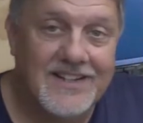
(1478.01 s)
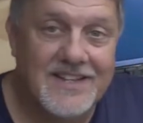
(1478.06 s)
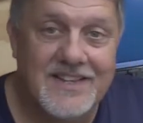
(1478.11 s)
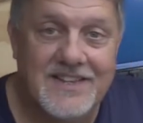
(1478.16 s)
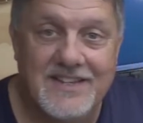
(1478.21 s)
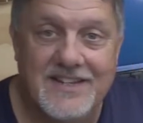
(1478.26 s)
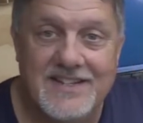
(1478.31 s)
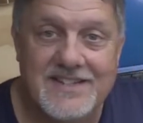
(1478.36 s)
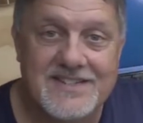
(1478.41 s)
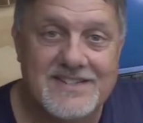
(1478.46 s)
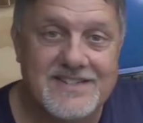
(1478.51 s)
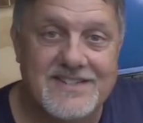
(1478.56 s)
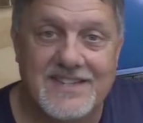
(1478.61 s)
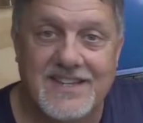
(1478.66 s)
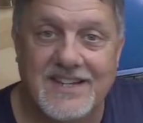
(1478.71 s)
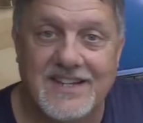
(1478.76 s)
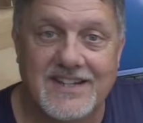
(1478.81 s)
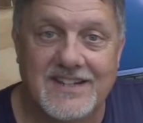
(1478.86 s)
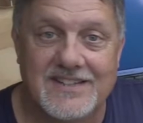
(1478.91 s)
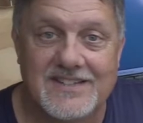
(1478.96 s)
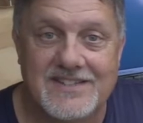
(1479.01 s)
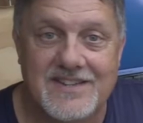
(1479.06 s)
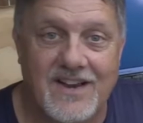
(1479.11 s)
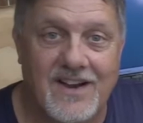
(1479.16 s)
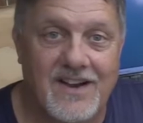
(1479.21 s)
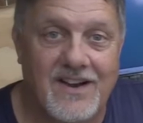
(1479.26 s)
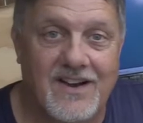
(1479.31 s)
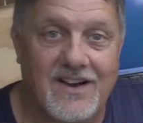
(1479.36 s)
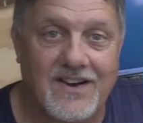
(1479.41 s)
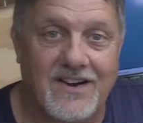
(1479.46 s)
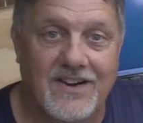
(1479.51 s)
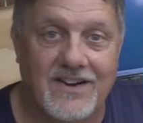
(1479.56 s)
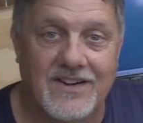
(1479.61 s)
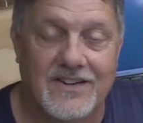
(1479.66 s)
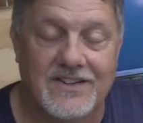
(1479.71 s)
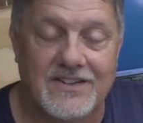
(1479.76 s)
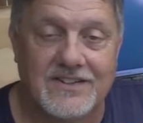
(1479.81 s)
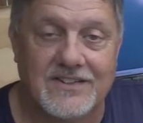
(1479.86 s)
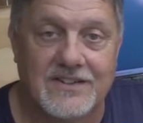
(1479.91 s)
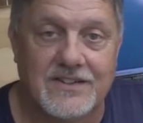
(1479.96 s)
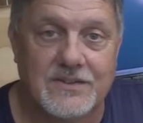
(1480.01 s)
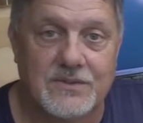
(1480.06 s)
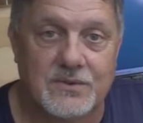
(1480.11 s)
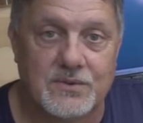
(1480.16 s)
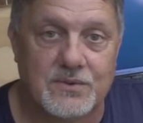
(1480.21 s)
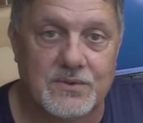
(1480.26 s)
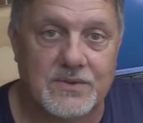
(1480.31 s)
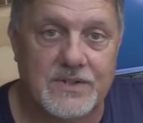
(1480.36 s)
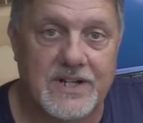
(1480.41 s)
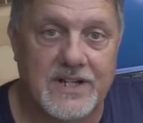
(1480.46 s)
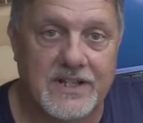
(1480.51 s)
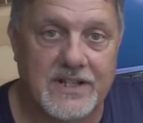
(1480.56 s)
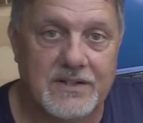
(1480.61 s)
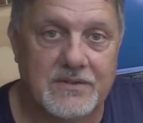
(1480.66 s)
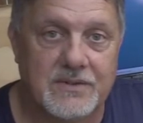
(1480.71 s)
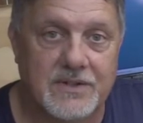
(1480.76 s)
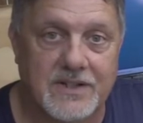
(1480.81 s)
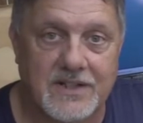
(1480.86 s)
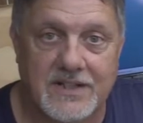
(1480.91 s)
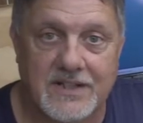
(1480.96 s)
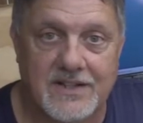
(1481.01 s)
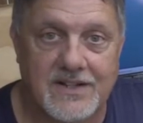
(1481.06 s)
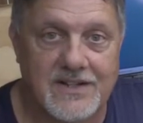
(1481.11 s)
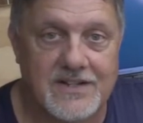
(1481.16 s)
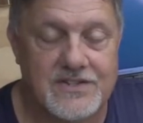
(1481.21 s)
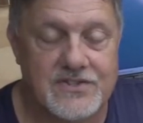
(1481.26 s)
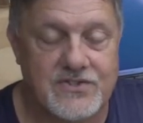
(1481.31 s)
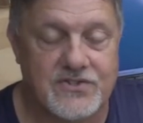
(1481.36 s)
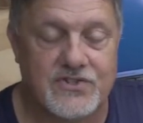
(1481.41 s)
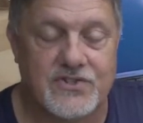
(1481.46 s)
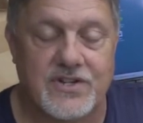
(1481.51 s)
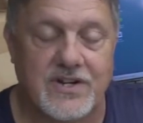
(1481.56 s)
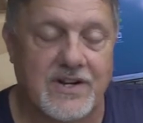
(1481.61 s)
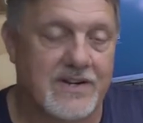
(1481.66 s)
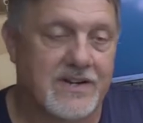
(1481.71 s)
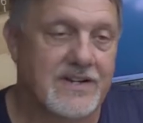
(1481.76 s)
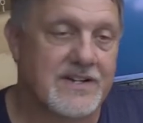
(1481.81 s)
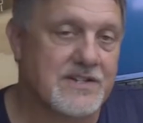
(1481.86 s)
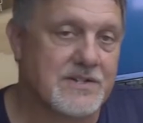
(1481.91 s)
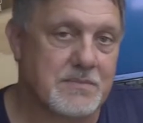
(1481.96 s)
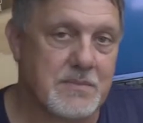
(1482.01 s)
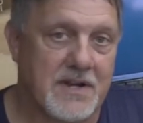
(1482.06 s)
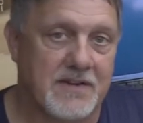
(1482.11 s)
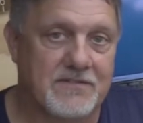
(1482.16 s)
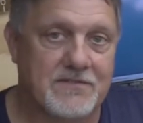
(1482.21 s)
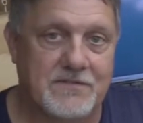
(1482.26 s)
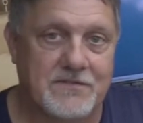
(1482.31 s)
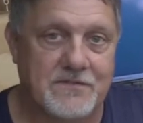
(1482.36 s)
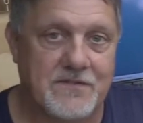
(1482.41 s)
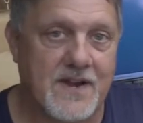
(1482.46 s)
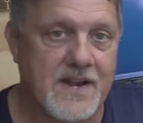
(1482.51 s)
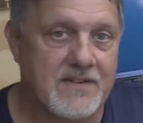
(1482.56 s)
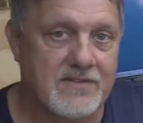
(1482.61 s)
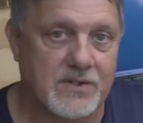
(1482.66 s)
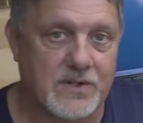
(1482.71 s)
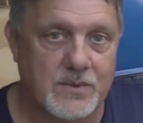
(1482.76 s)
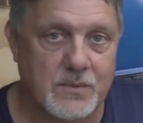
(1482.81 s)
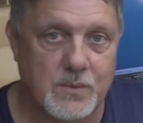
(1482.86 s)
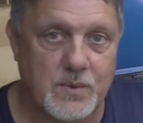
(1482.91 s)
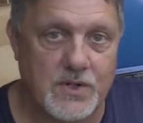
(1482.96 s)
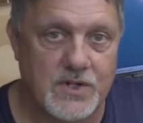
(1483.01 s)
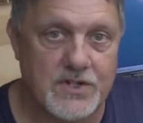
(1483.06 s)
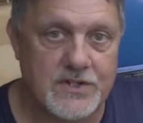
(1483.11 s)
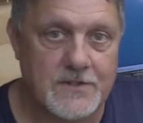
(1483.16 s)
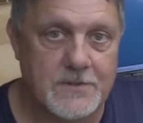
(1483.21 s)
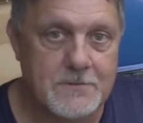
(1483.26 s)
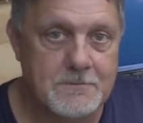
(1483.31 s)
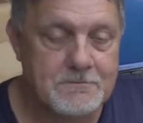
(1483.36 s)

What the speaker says: These things are really, really nice. Cherry is my favorite wood.